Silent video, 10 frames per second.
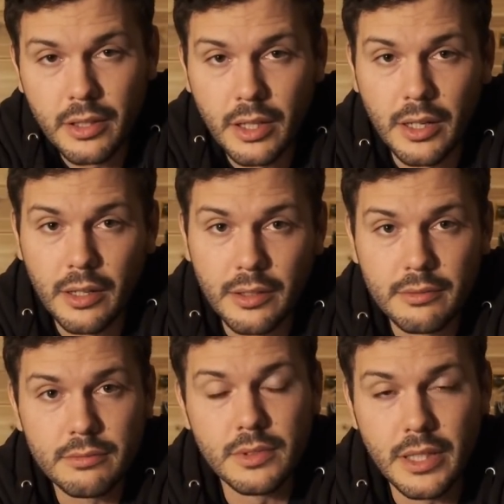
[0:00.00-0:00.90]

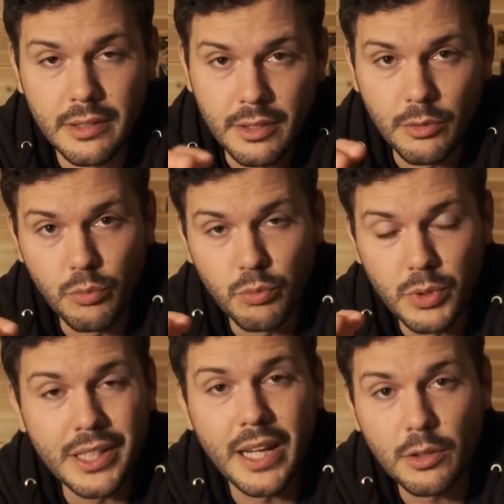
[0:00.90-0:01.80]
The
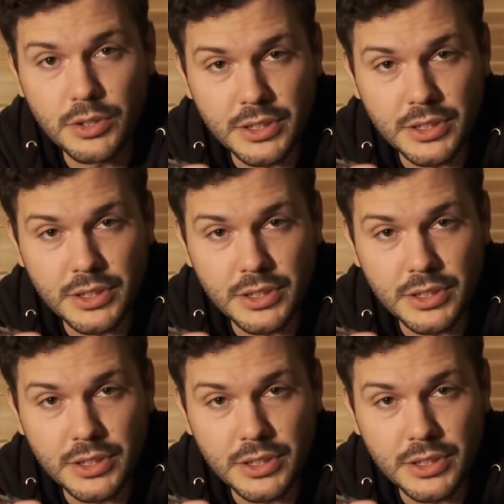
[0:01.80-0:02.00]
Rickhouse,